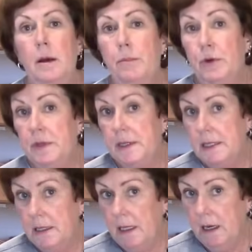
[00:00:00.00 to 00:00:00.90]
put this
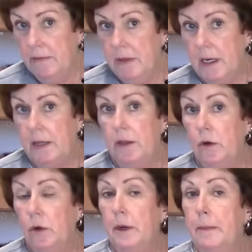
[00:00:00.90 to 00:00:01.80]
in the oven, and
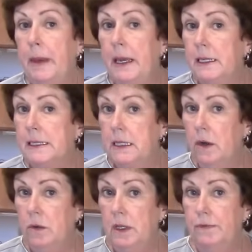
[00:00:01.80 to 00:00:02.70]
they're going to bake
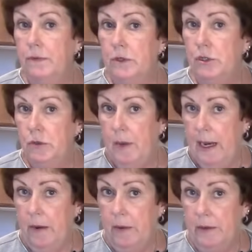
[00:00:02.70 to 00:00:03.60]
slowly for 2
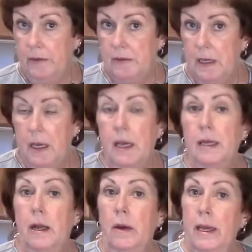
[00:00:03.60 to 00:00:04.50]
hours.
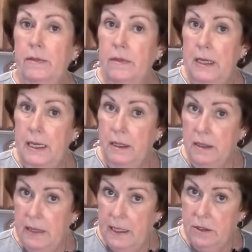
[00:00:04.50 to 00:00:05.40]
Now at the end
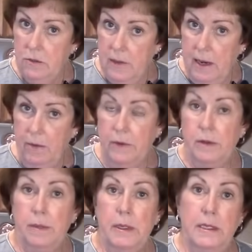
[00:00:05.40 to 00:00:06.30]
of that 2 hours,
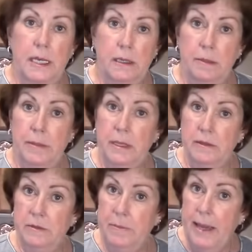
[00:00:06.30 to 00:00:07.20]
I'm going to take the
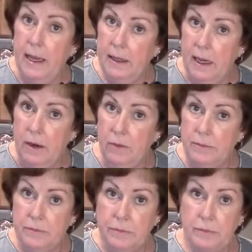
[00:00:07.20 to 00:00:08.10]
beans back
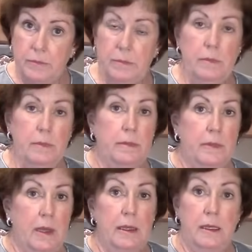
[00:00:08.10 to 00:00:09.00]
out,
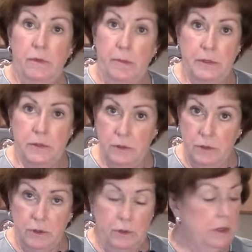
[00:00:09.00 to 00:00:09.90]
give them a
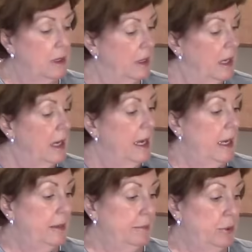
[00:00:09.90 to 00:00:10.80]
stir,
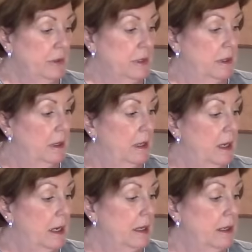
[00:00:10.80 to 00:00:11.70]
and put
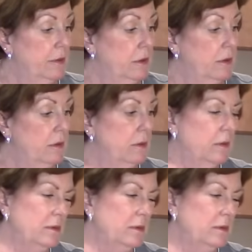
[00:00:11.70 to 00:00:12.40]
another,